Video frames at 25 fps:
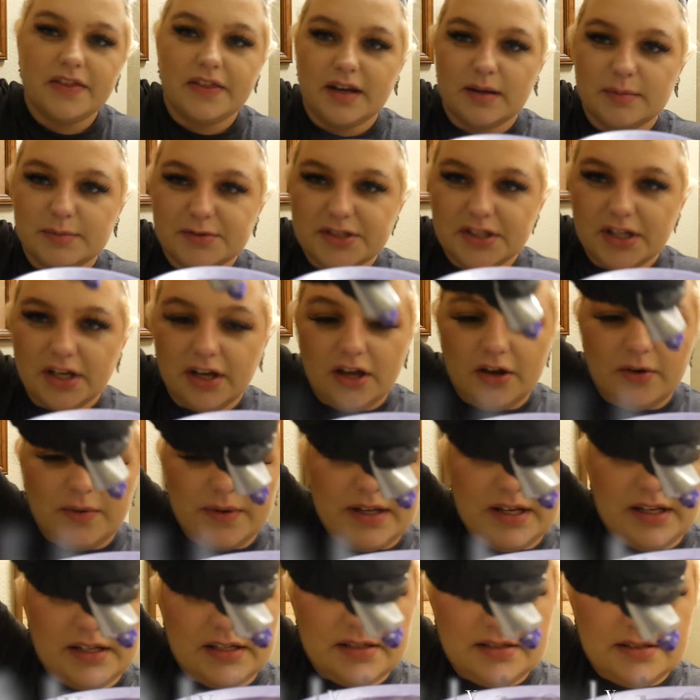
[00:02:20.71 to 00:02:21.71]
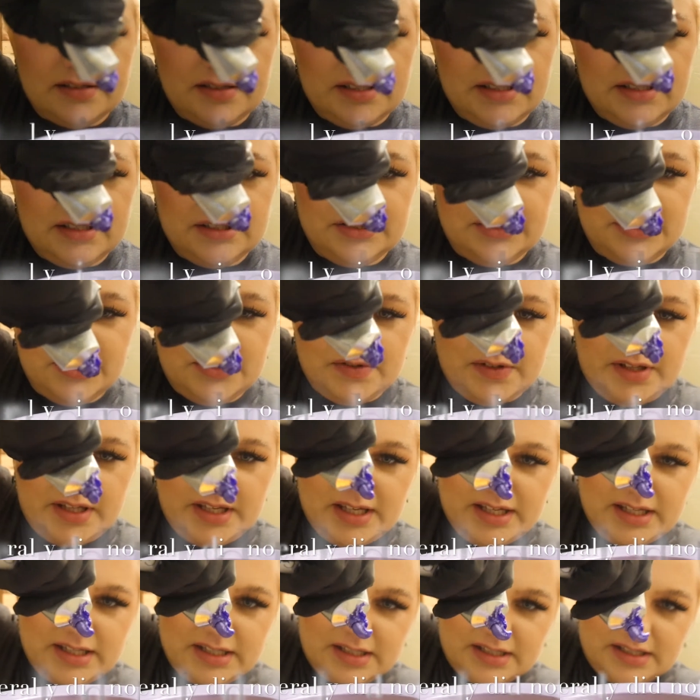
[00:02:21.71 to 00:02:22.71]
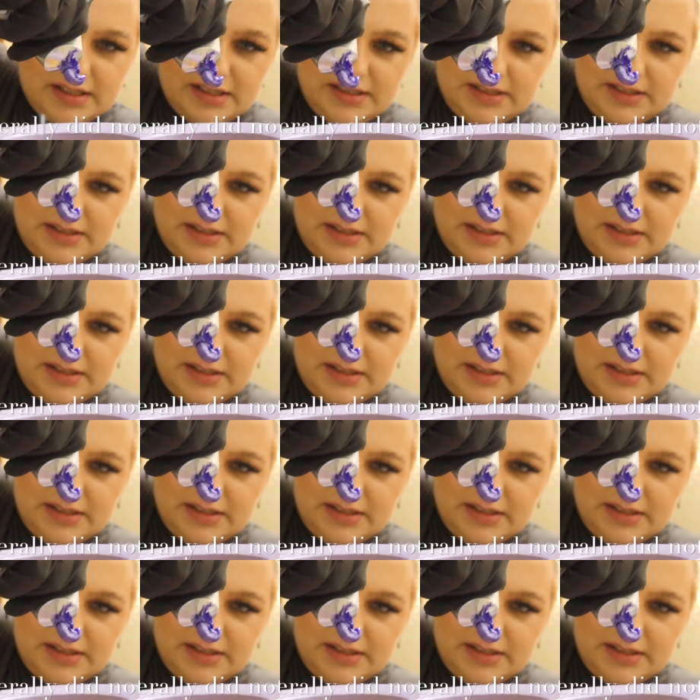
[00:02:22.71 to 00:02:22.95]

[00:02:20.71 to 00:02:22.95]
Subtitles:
then I'm just gonna go in and do like